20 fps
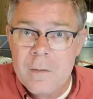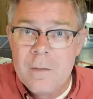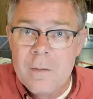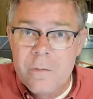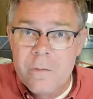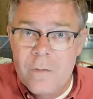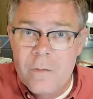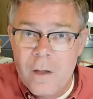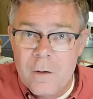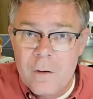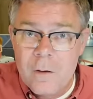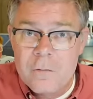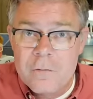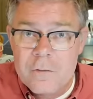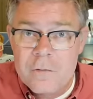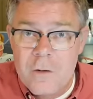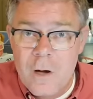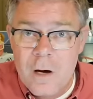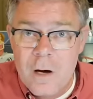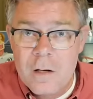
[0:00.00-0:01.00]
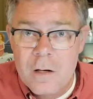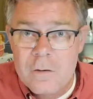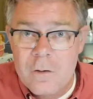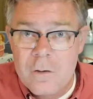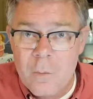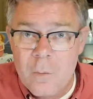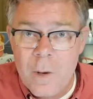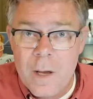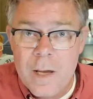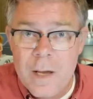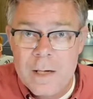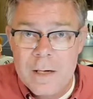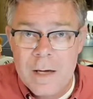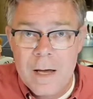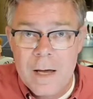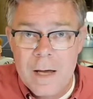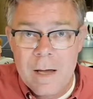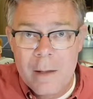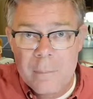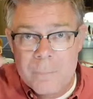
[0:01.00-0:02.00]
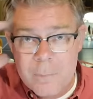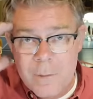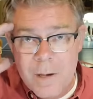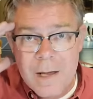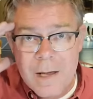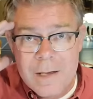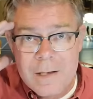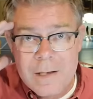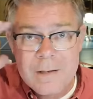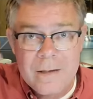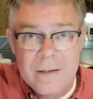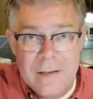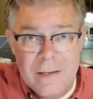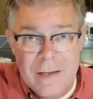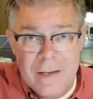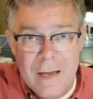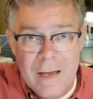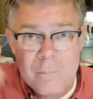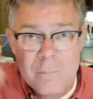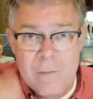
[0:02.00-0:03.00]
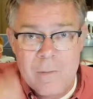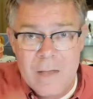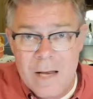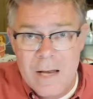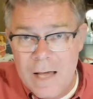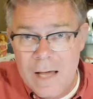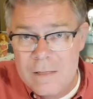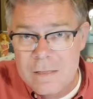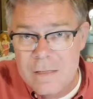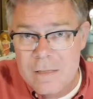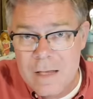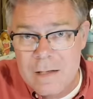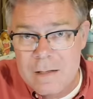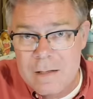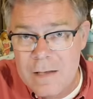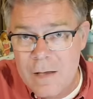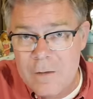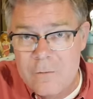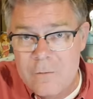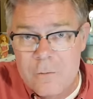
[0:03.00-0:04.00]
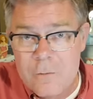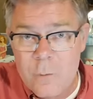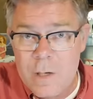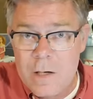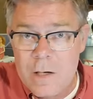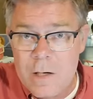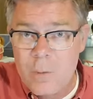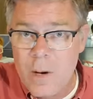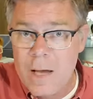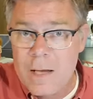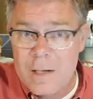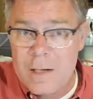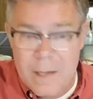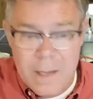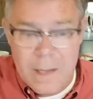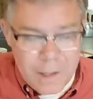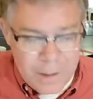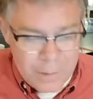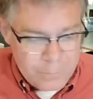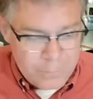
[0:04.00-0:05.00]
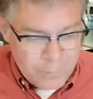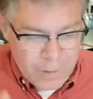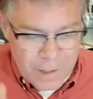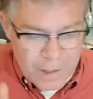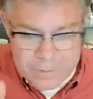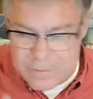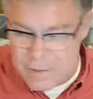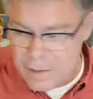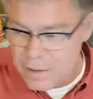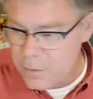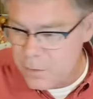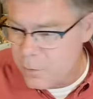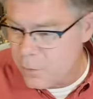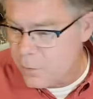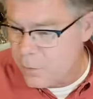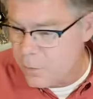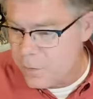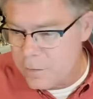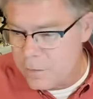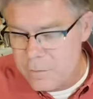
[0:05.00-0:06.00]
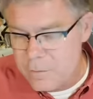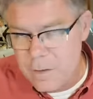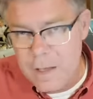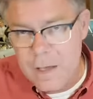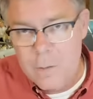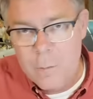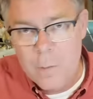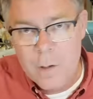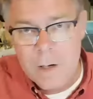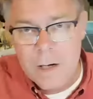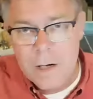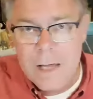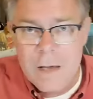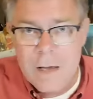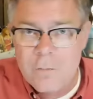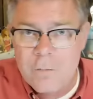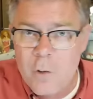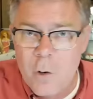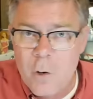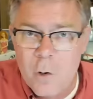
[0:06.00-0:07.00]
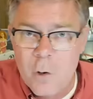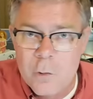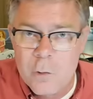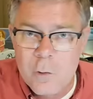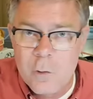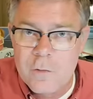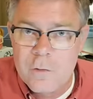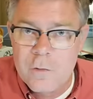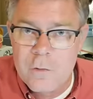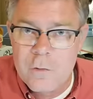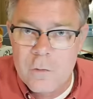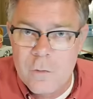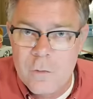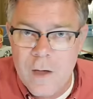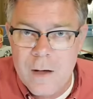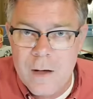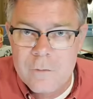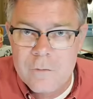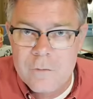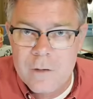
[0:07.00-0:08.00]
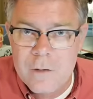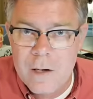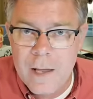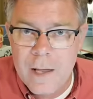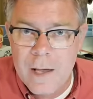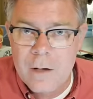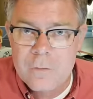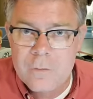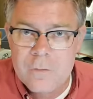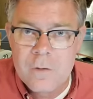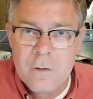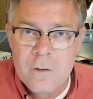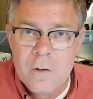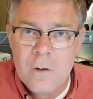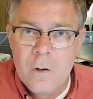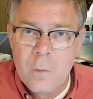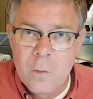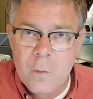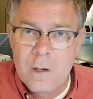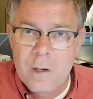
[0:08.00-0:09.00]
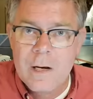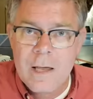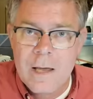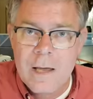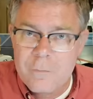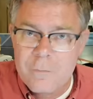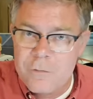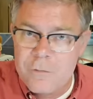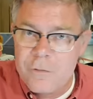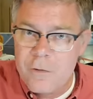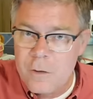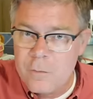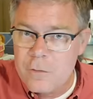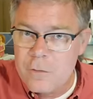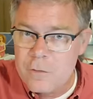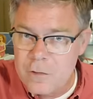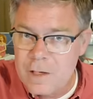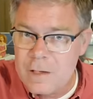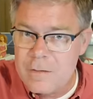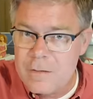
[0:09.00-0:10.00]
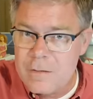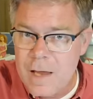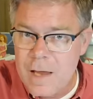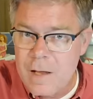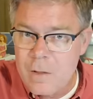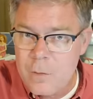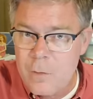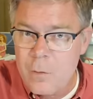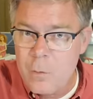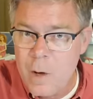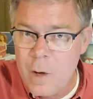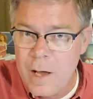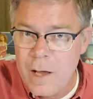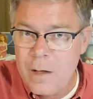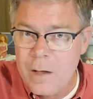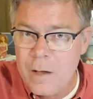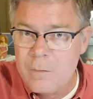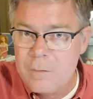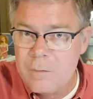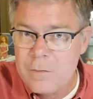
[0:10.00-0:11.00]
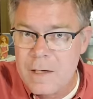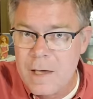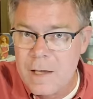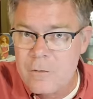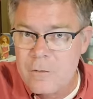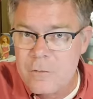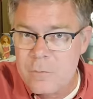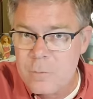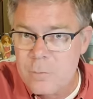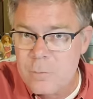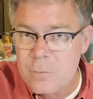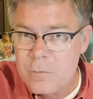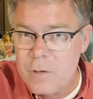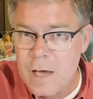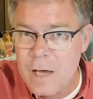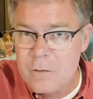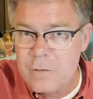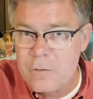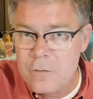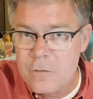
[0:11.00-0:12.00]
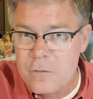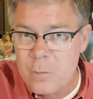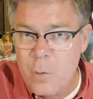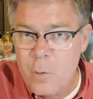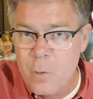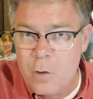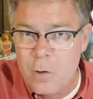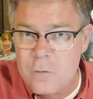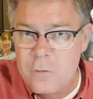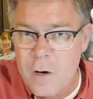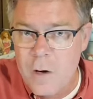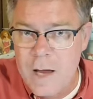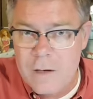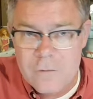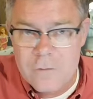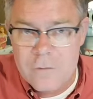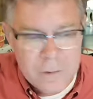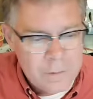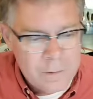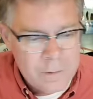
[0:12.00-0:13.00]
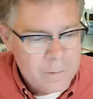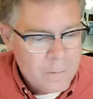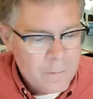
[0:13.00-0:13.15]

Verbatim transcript: They'll start to wake up, right? Yeah. And I think next week, right now, I said it earlier today, we're going to have gold over 2,000 an ounce. We're going to have silver's going to take a little while to catch catch some more traction.